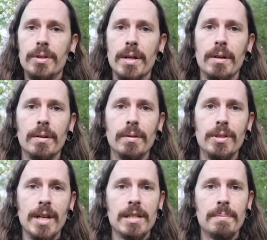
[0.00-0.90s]
doe,
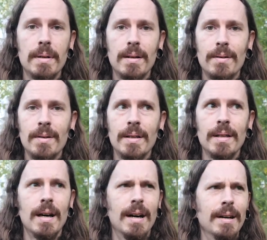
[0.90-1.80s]
Jezebel,
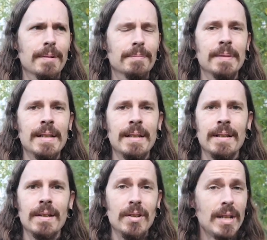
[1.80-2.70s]

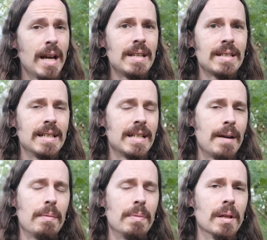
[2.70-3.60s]
you guys can
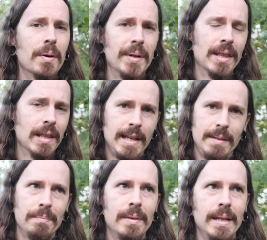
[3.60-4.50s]
comment below and
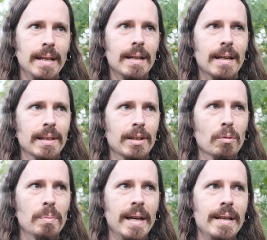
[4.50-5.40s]
enlighten me a
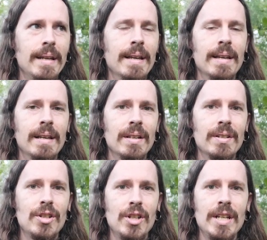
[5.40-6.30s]
little bit.
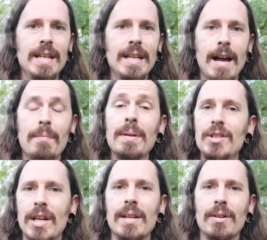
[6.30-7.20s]
I've been
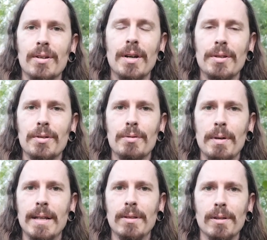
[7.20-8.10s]
checking her udders
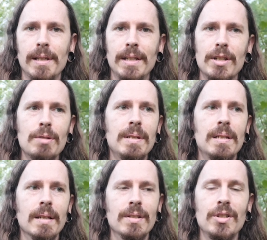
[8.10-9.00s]
regularly just
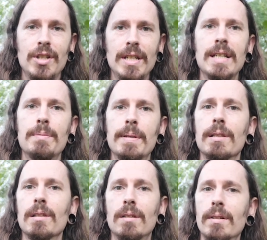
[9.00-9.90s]
because she has
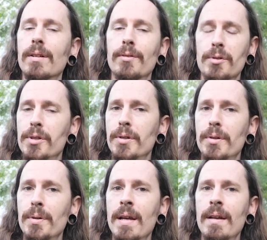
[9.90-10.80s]
been long
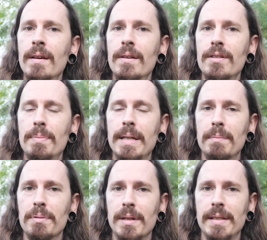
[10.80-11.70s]
overdue to be
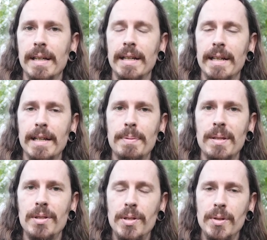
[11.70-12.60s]
impregnated. It's
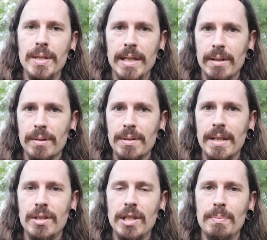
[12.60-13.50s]
been 2 years
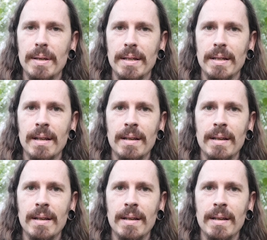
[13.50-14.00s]
that she's been